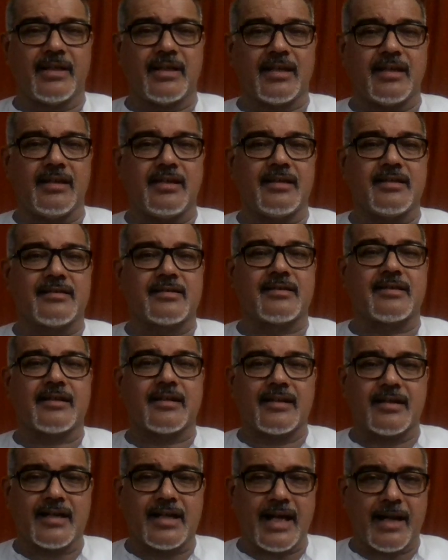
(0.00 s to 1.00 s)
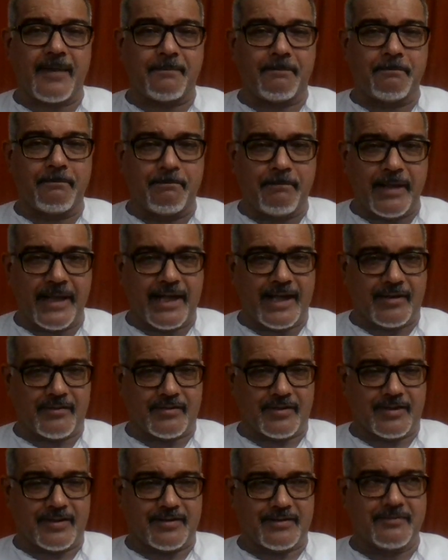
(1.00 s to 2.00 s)
his
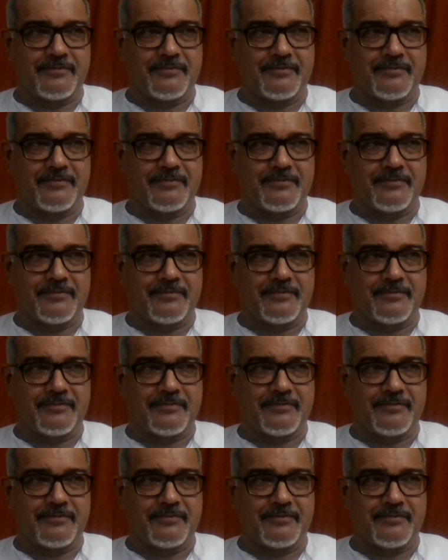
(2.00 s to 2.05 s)
cupbearer.